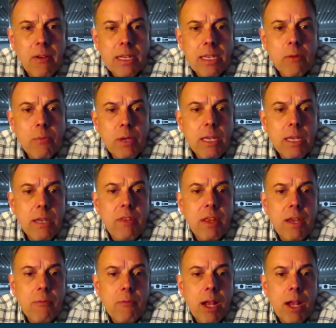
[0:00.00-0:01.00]
And can we give
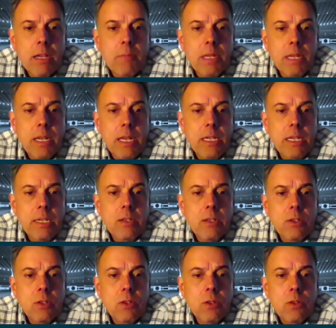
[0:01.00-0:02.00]
them
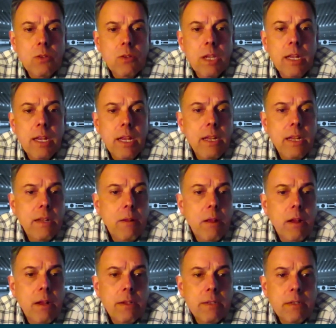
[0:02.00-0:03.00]
recommendations to get
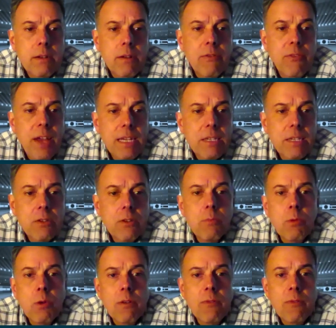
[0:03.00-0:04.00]
in you know, faster,
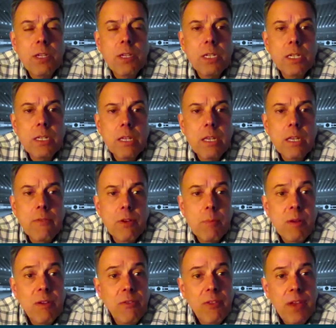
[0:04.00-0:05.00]
more efficiently
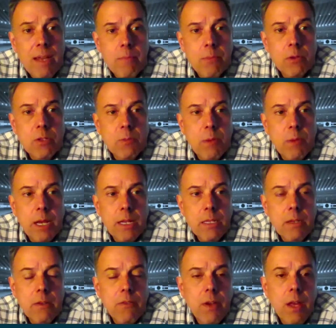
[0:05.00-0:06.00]
from a fan
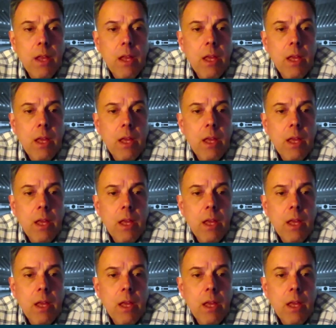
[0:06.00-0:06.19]
perspective,